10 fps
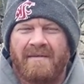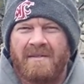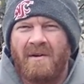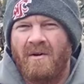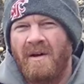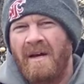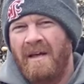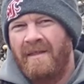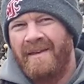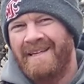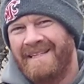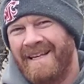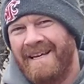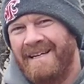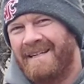So this
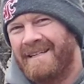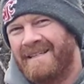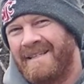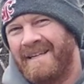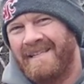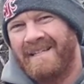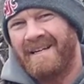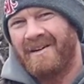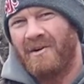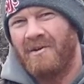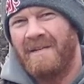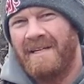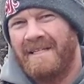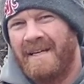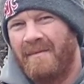late into the season, into early
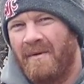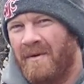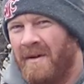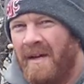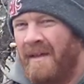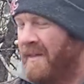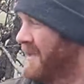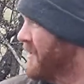December, this